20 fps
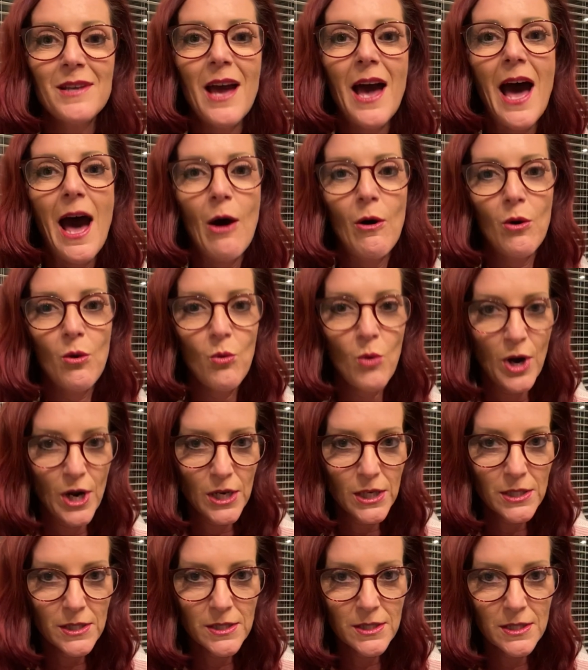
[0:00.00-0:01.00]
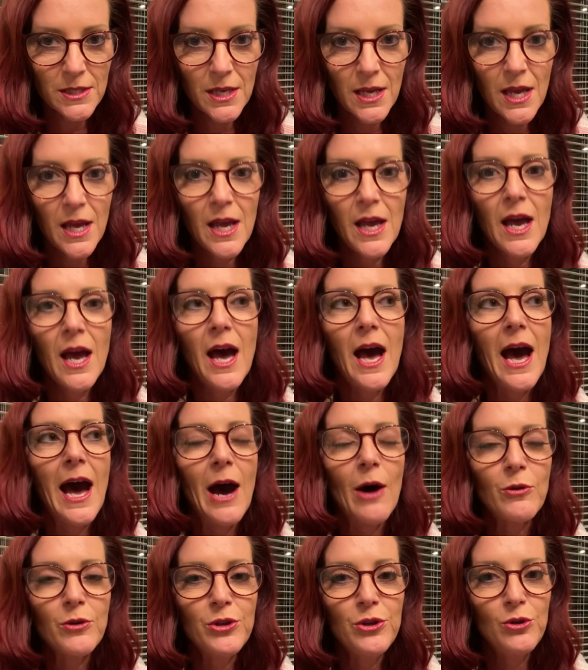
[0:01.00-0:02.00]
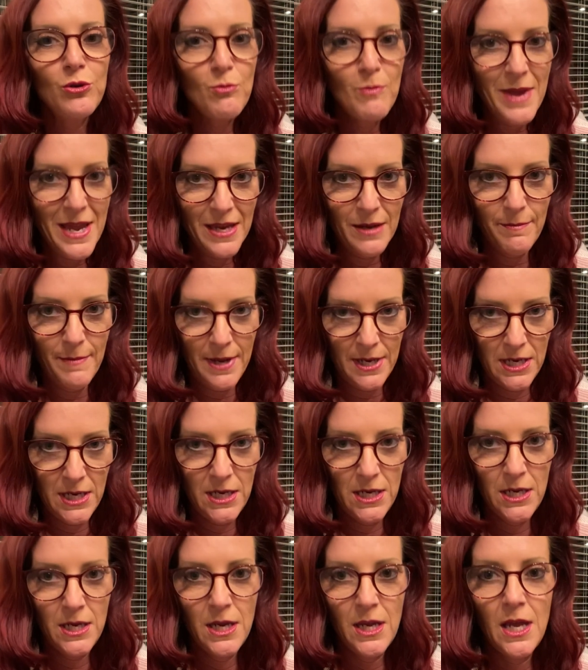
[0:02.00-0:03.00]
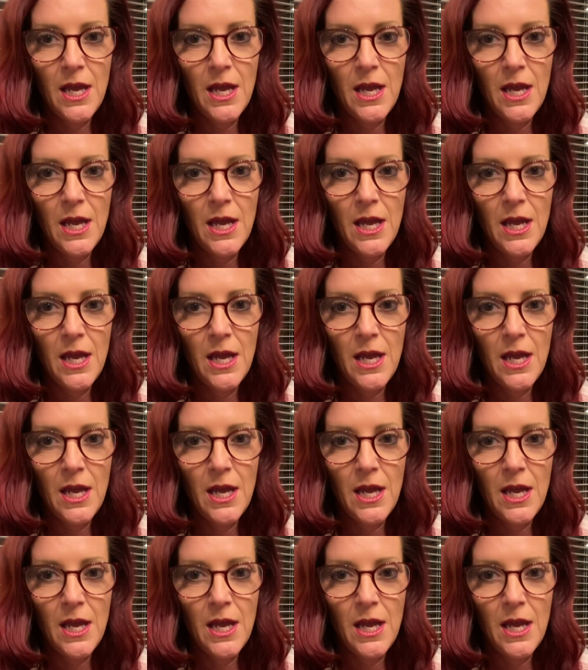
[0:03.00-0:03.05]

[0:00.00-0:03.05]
how it works, how you make money,